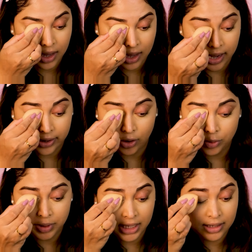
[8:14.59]
"I
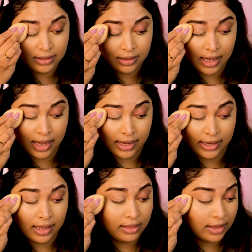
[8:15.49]
hope Ian and
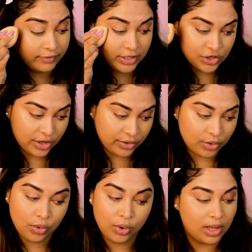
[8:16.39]
I love each other
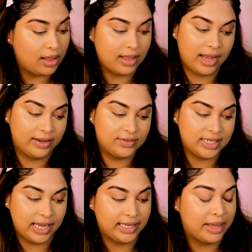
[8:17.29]
all our lives
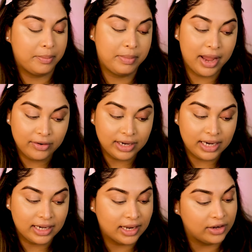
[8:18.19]
and get
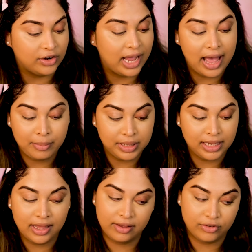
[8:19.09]
married and are
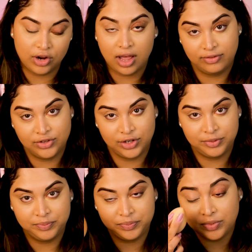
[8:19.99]
happy ever
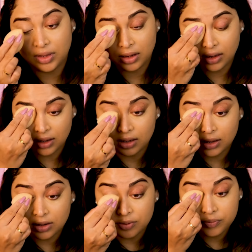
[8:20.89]
after."
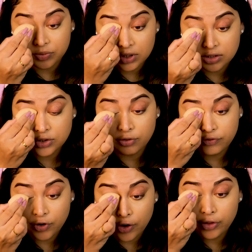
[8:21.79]
So
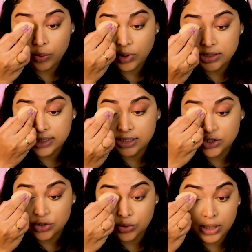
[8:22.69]
further wanting
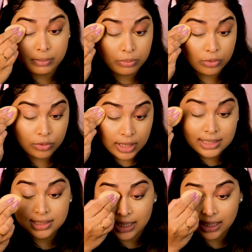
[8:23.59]
to
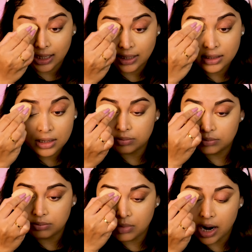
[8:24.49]
impress Ian,
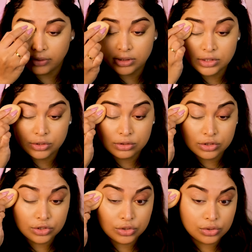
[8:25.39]
Myra took
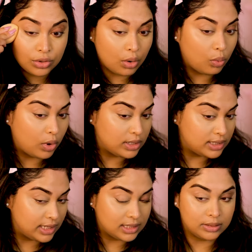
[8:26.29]
to
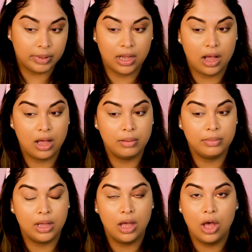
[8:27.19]
wanting to become